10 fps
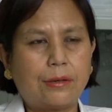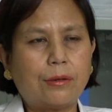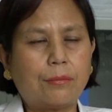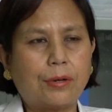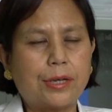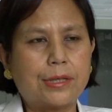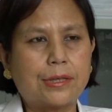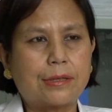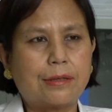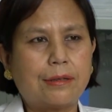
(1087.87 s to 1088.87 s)
or
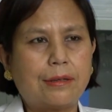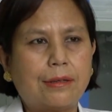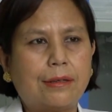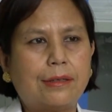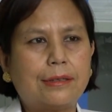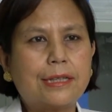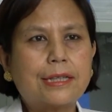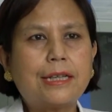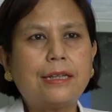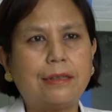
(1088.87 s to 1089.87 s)
boys, the
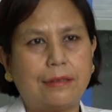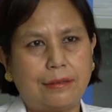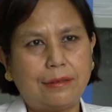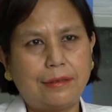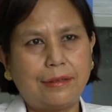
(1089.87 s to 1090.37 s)
skin.